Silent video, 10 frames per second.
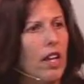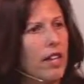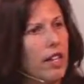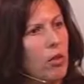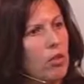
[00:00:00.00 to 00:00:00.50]

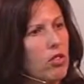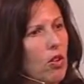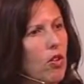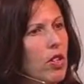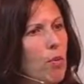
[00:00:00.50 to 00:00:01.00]
and he was the
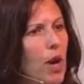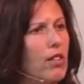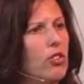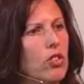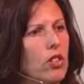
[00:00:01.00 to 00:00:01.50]
only
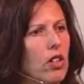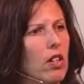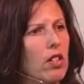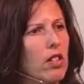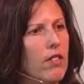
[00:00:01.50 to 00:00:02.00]

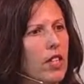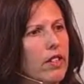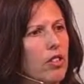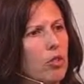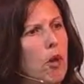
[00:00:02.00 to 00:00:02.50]
Westerner living in
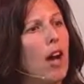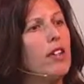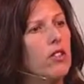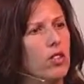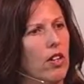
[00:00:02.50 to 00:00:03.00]
this
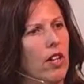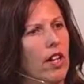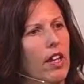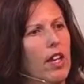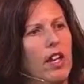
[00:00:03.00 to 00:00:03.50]

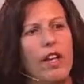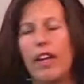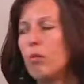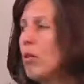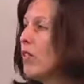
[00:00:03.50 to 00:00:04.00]
monastery
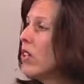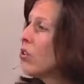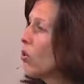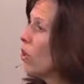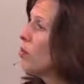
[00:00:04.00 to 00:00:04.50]
and moving
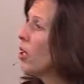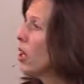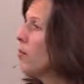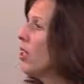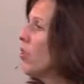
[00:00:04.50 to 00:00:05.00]
toward
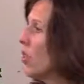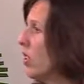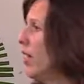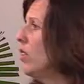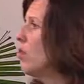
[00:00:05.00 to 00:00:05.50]
becoming an
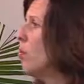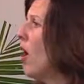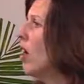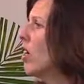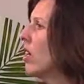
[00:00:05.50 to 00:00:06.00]
ordained
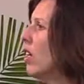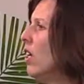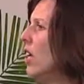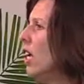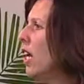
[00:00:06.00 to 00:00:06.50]
monk.
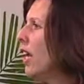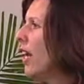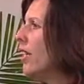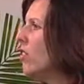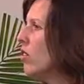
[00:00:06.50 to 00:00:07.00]

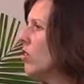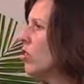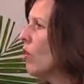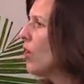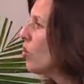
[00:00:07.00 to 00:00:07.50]
And so he